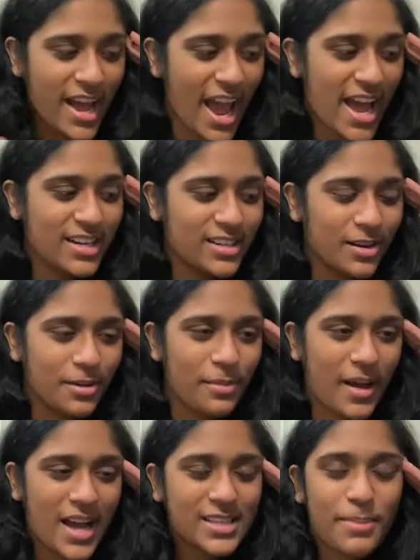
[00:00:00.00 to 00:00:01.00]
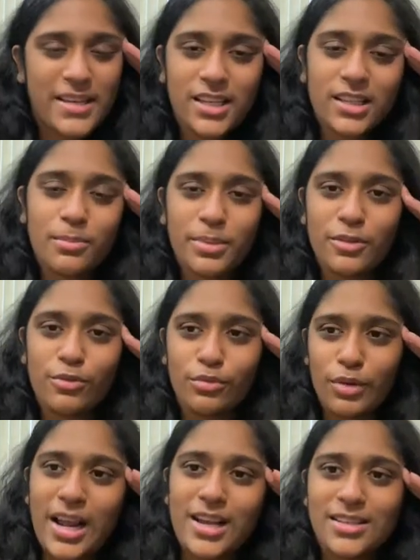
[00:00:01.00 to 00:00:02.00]
and has basically been
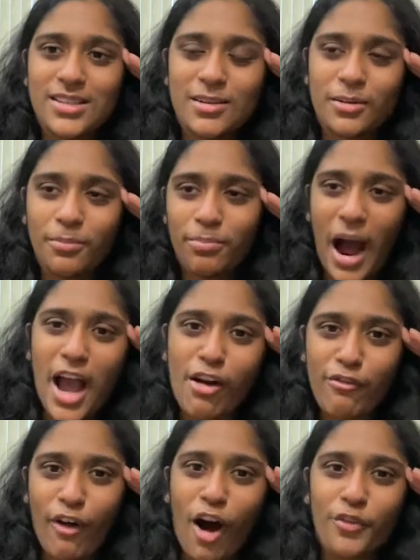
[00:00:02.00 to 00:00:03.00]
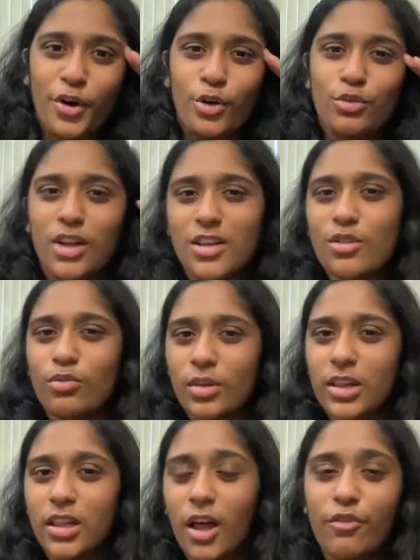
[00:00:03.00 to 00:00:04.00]
raised by a father who doesn't
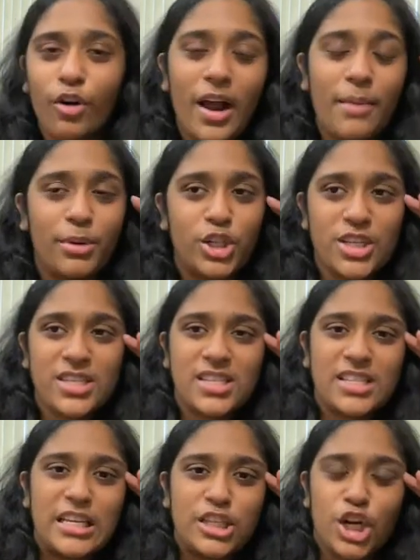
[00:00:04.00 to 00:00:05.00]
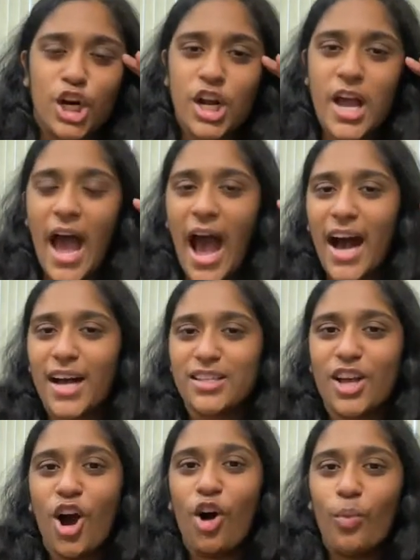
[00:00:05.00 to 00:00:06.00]
really love her but just sees her as
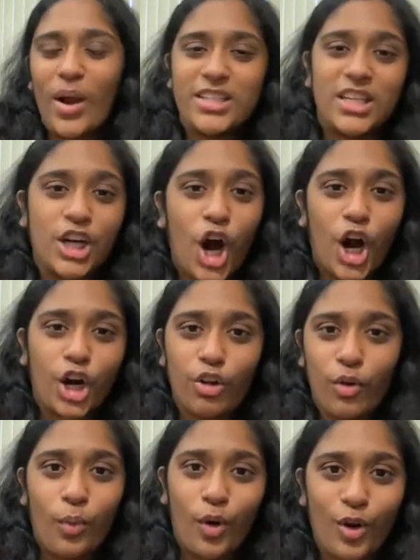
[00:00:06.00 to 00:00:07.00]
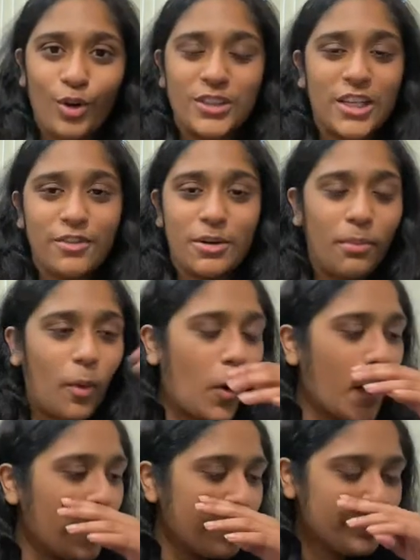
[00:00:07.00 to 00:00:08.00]
a way to conquer the world even
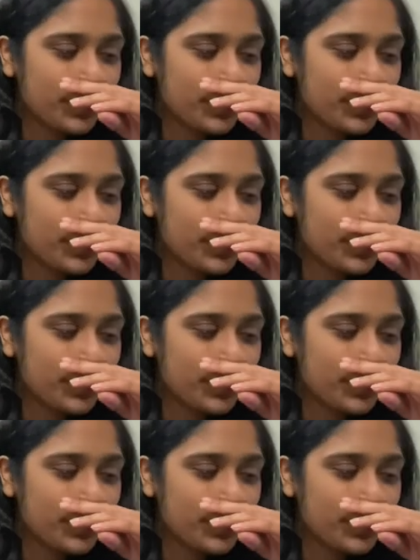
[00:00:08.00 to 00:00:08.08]
more.